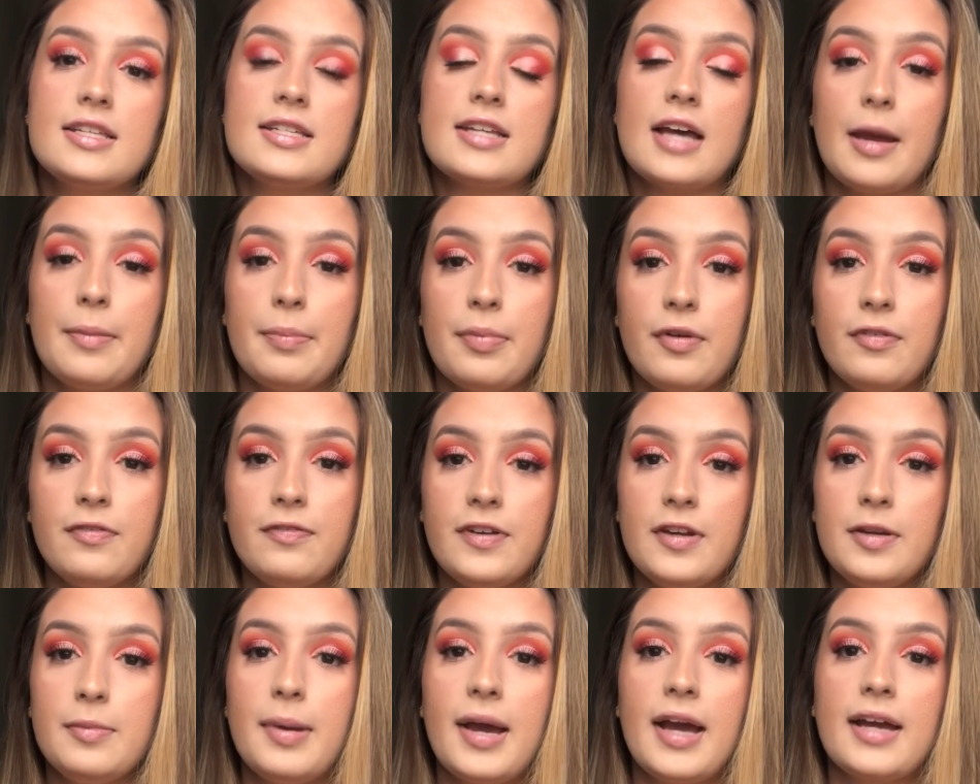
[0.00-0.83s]
type of
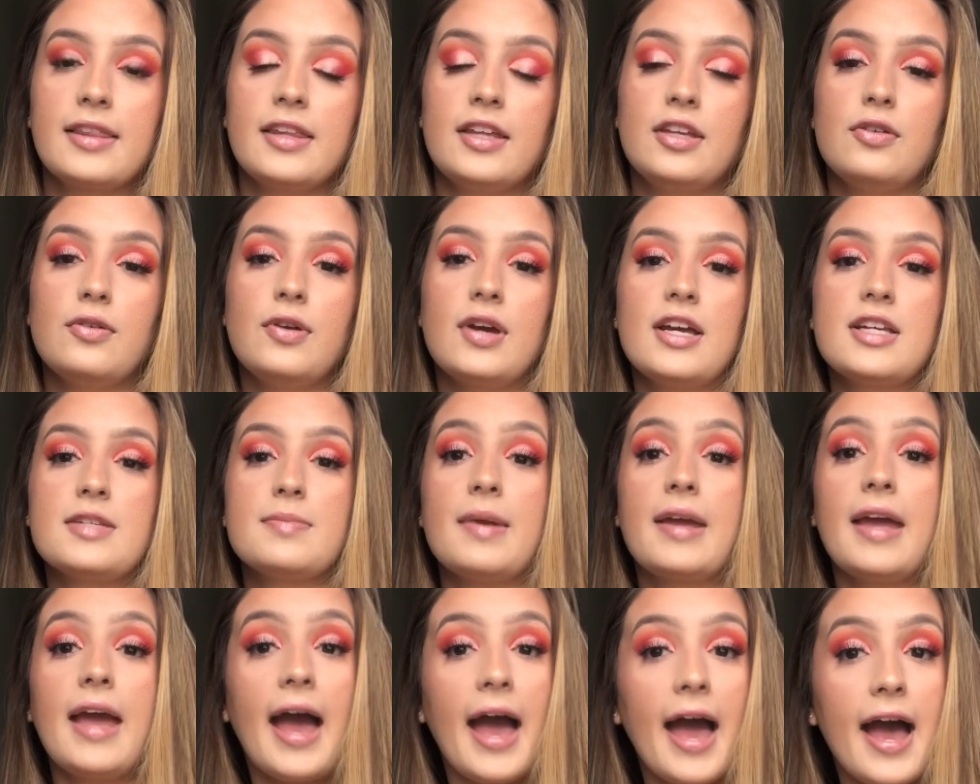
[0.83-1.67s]
feedback that you guys
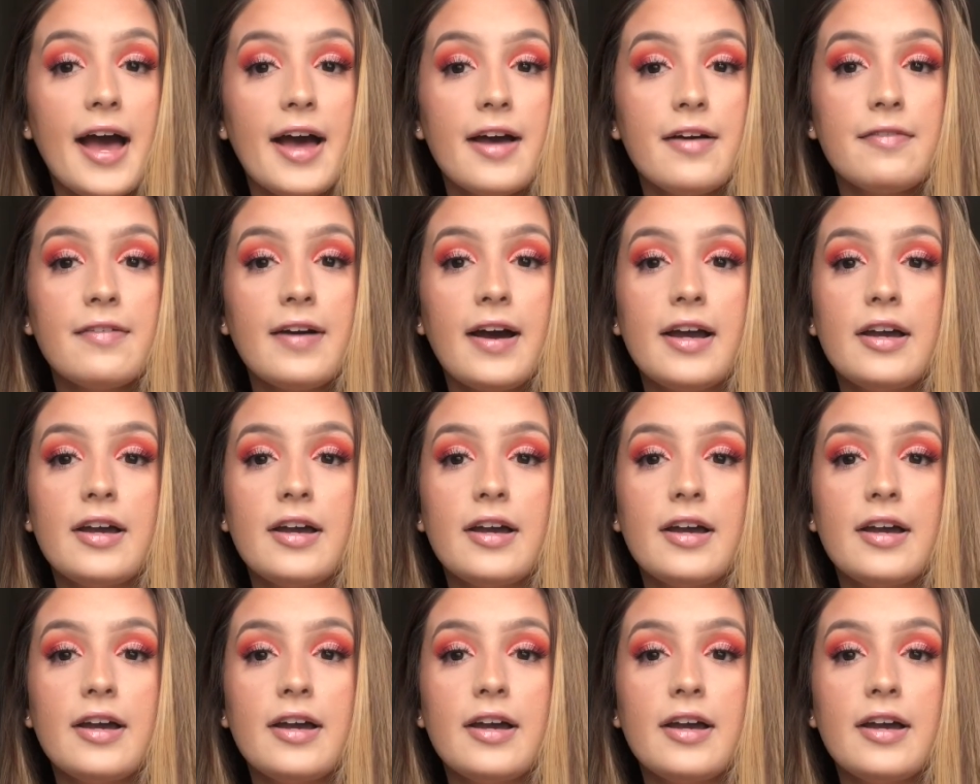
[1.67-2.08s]
may have.